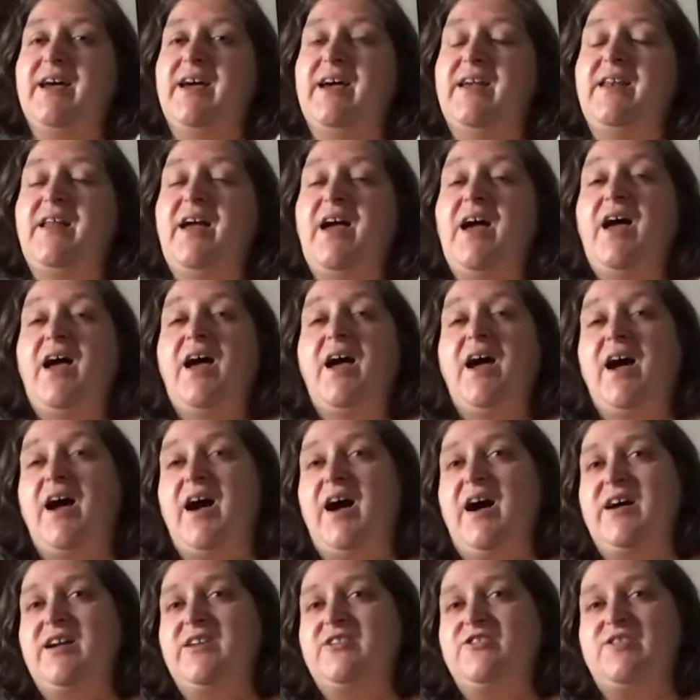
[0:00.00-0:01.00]
then
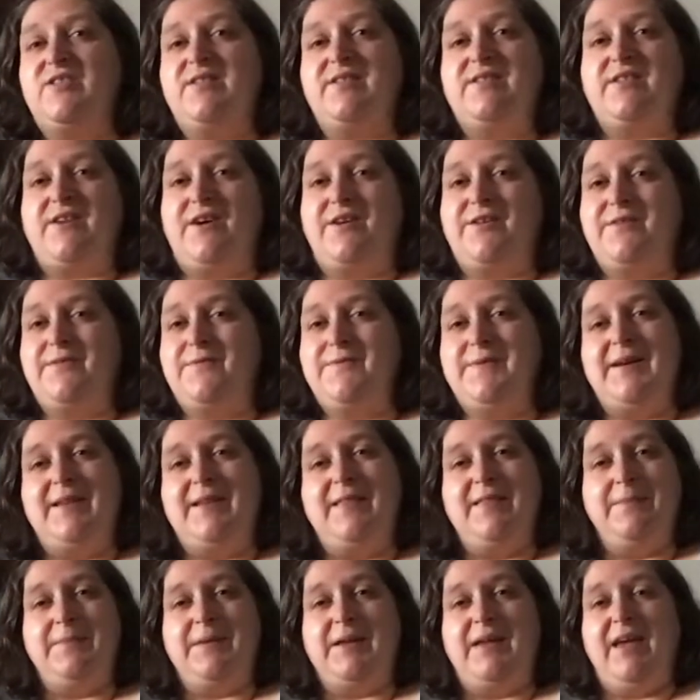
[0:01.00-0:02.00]
I just started
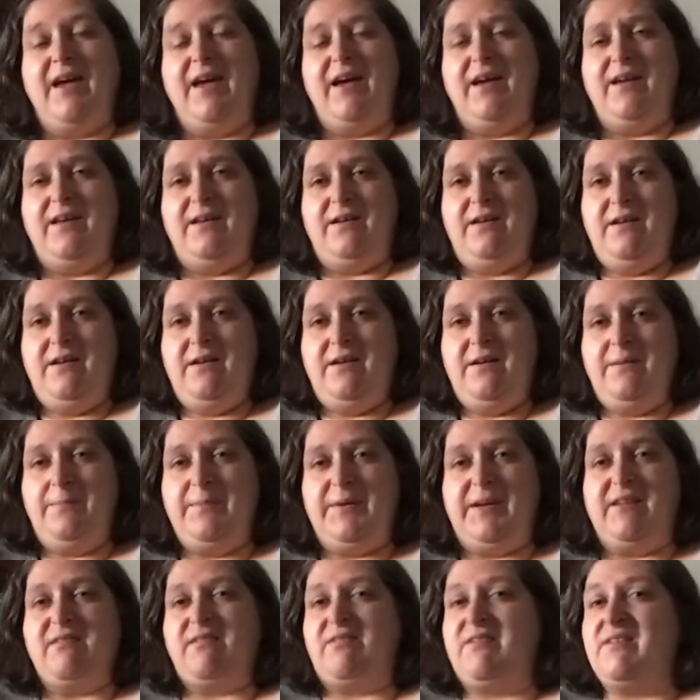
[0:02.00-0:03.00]
reading them again
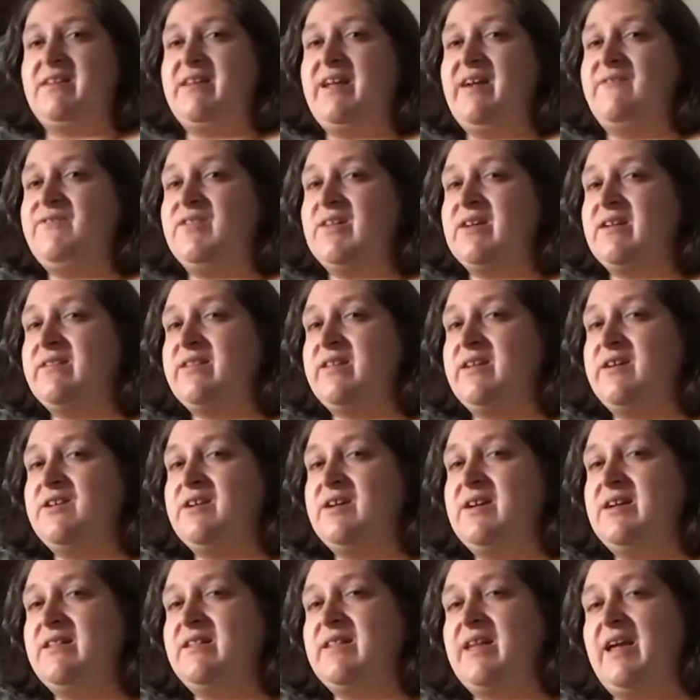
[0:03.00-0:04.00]
because of the Netflix
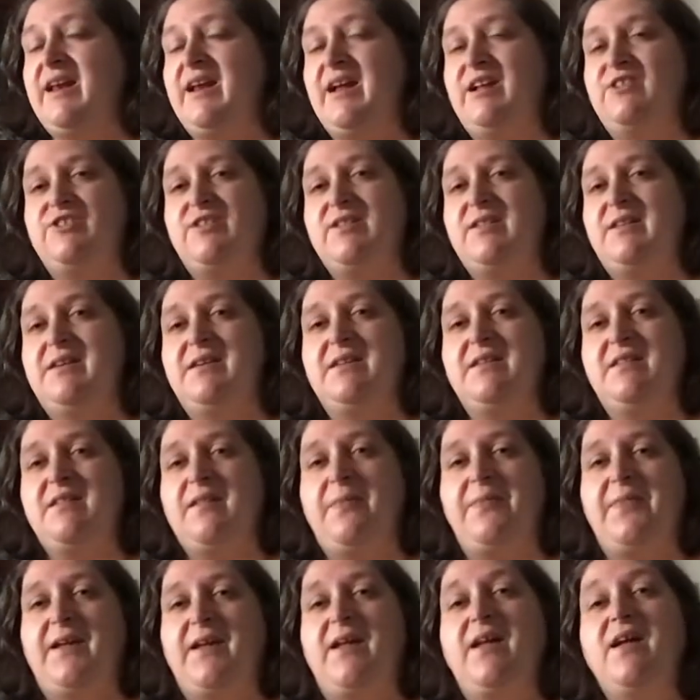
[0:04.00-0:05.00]
series, and I just needed
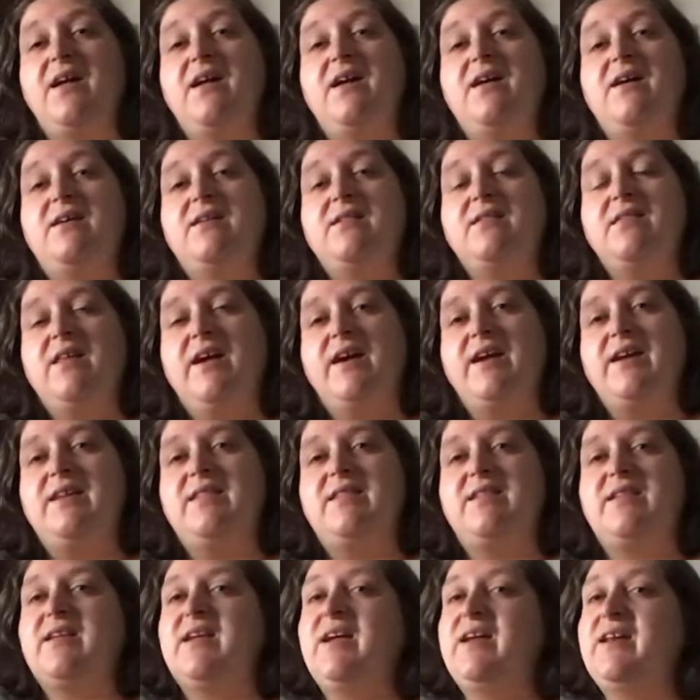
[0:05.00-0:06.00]
something
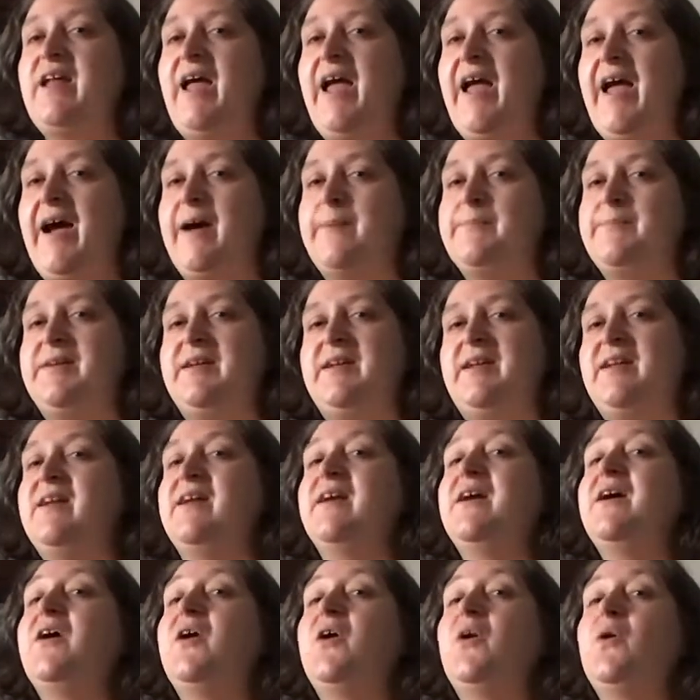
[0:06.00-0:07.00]
light and
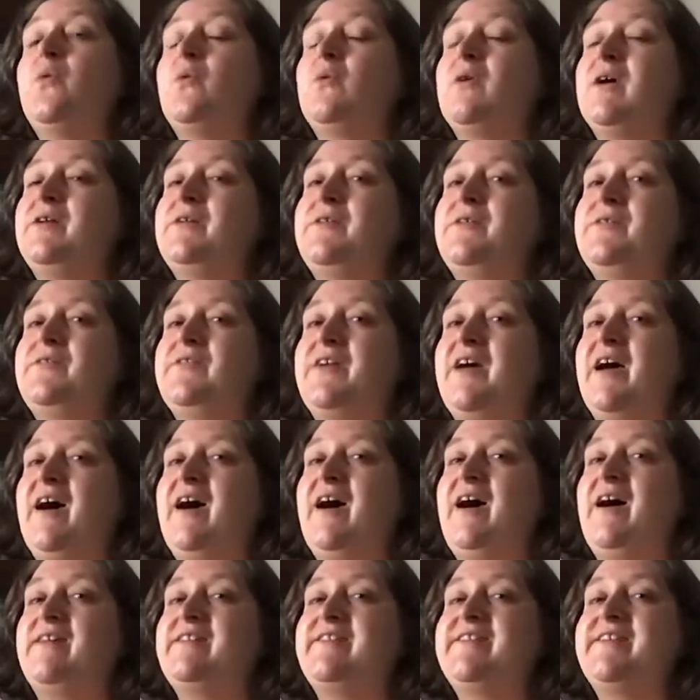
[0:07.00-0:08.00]
happy, where I knew
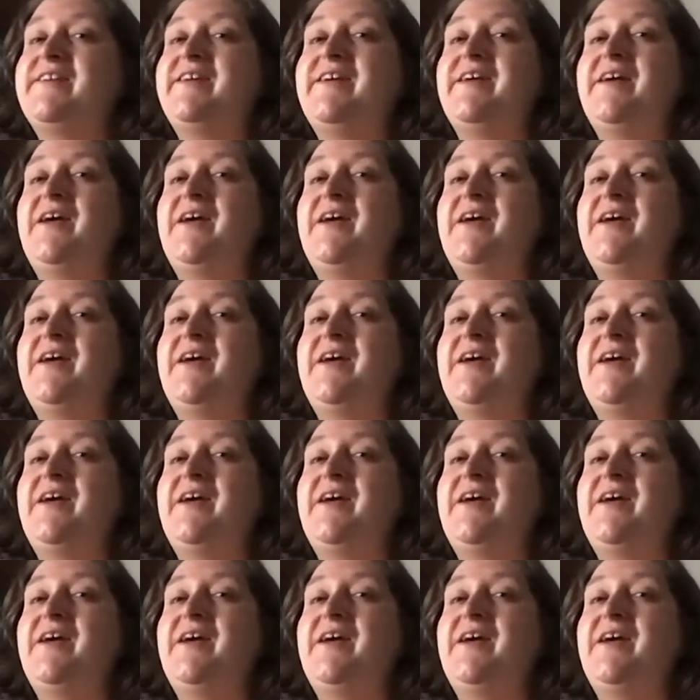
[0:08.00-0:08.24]
that